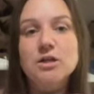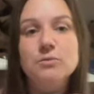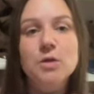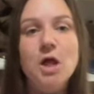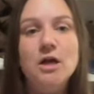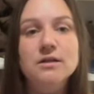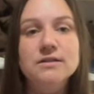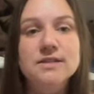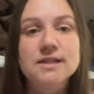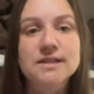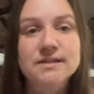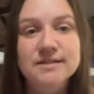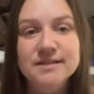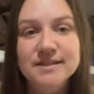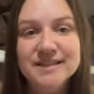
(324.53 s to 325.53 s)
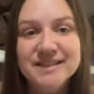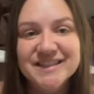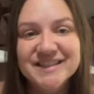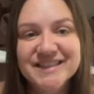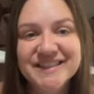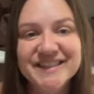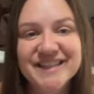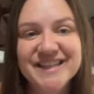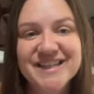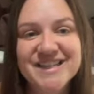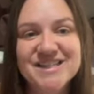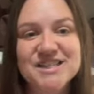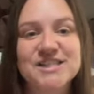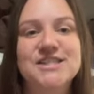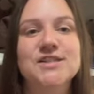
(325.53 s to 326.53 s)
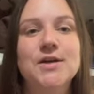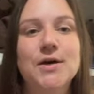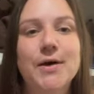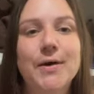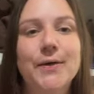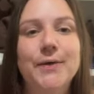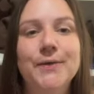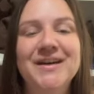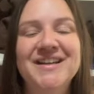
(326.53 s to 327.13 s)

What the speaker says: blocked. So,